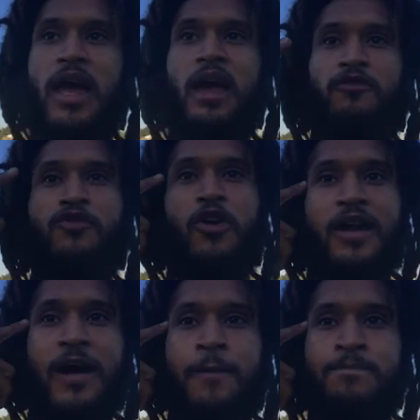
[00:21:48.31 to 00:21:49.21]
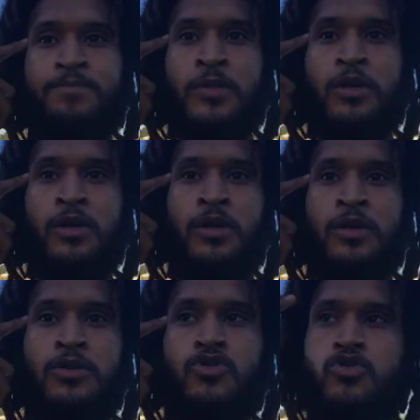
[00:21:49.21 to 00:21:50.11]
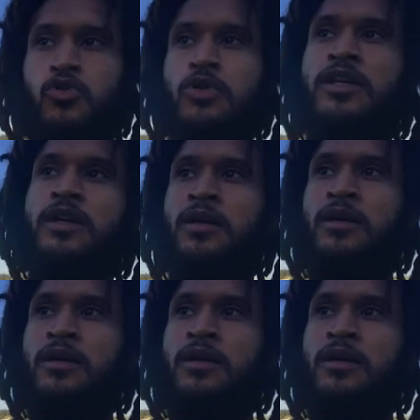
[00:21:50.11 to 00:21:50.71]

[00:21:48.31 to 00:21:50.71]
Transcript: if you're not truly...